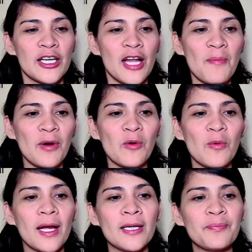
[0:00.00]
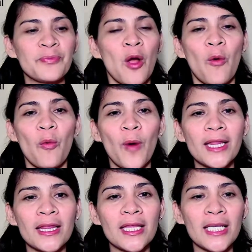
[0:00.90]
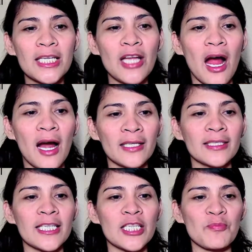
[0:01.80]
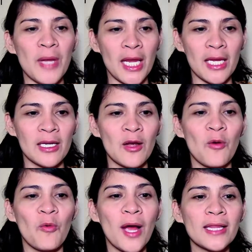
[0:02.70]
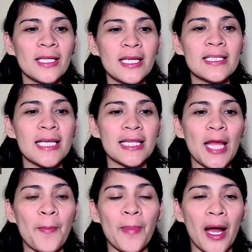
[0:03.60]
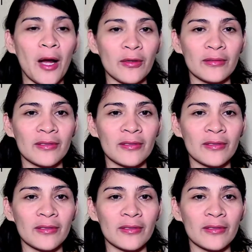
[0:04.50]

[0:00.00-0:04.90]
Number one, what did the artist make? What is it about?